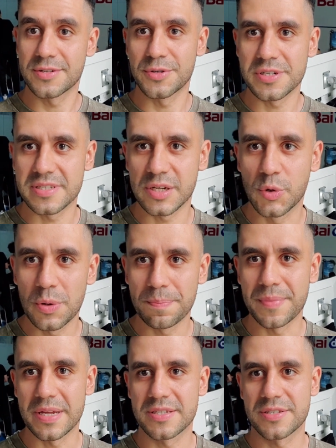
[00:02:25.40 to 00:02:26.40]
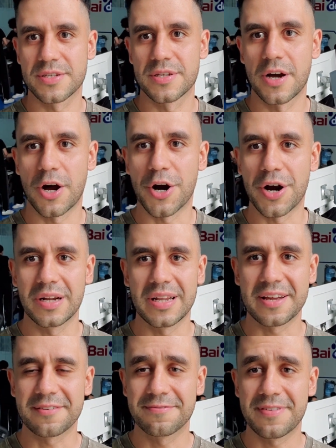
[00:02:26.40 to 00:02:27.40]
or these equipments are
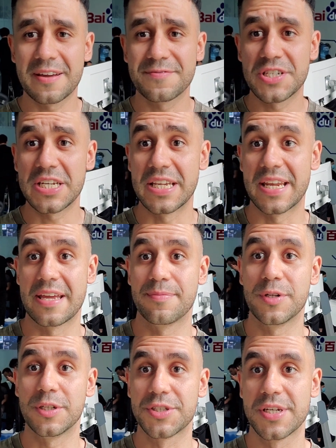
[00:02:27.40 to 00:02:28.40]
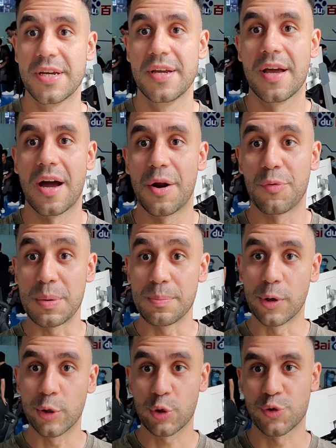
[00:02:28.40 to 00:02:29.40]
like 5G enabled uh,
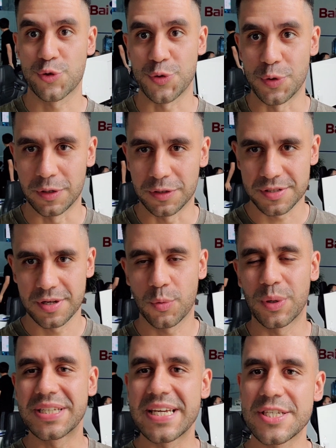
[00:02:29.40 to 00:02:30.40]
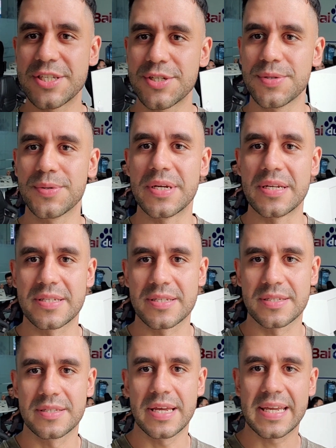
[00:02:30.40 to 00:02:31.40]
remote controls. What they do
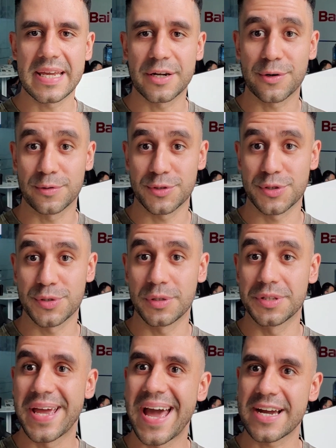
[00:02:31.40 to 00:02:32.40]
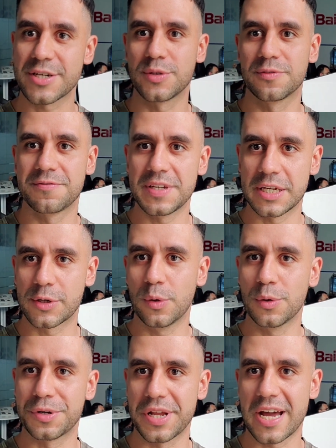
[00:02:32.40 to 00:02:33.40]
is they can control the actual vehicle
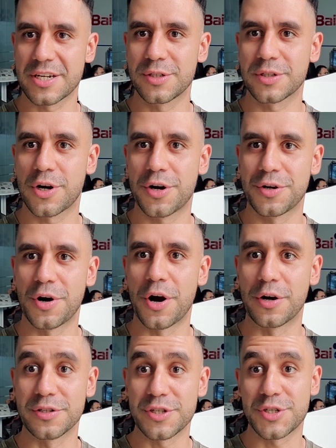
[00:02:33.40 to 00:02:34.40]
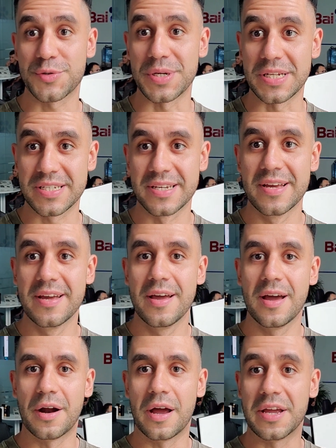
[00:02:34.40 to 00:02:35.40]
or the actual car that are on the street
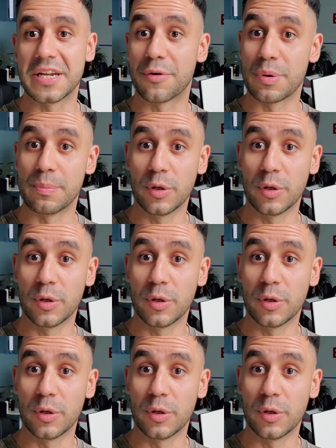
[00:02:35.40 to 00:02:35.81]
uh, in a remote